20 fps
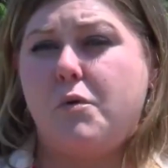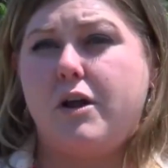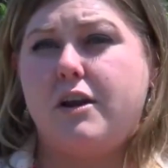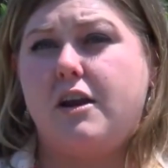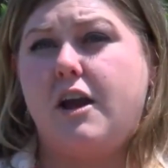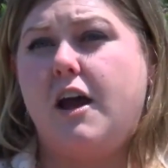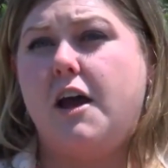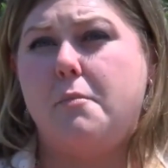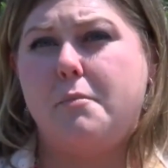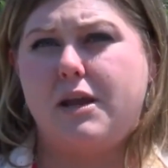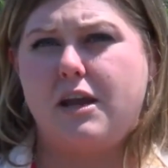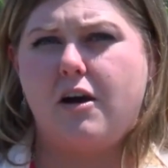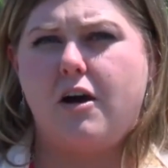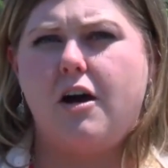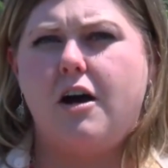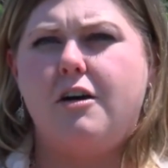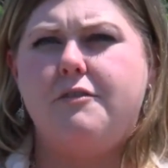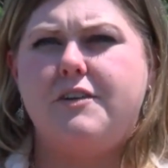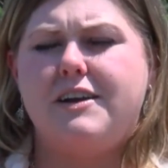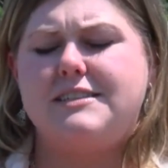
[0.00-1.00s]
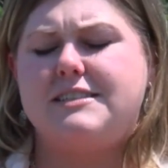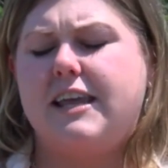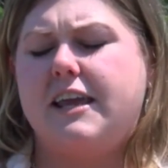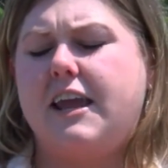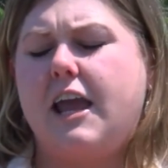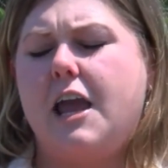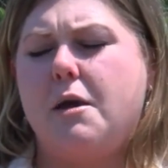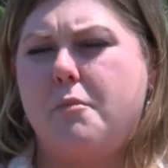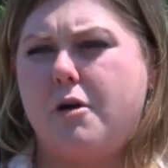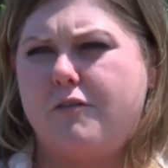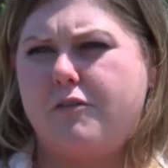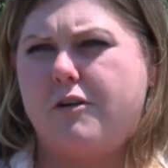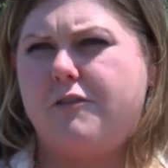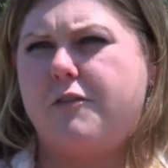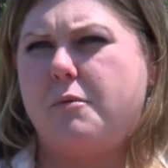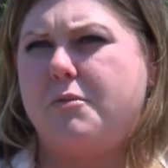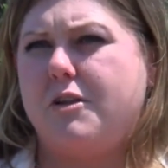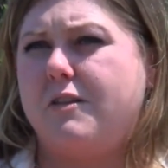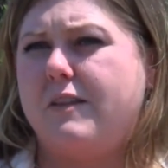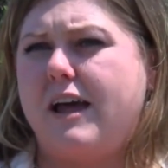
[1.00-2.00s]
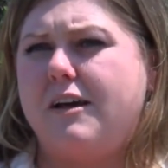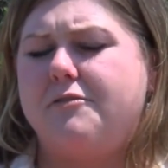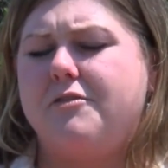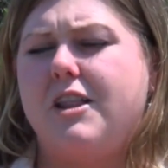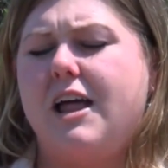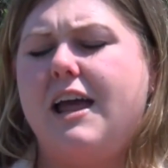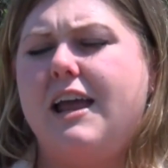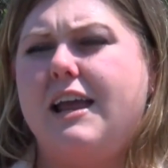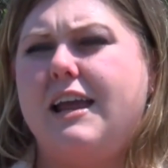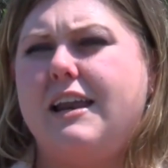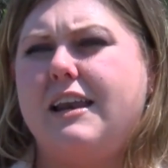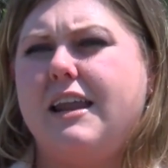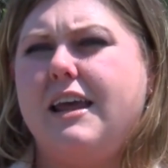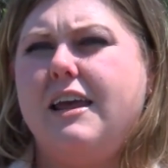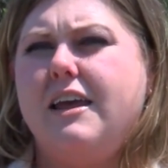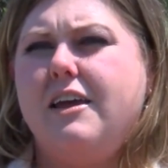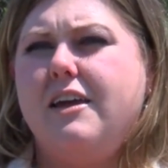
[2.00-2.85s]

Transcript: one cut me off as they came over from the left lane